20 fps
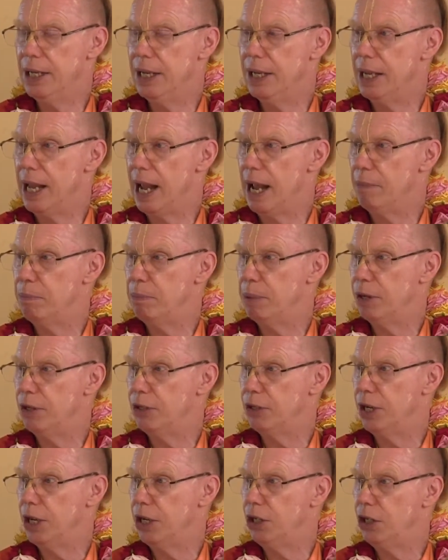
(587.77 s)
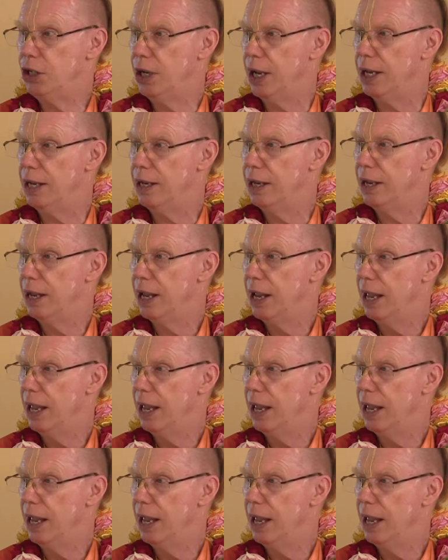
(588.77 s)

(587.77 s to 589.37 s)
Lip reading: in that position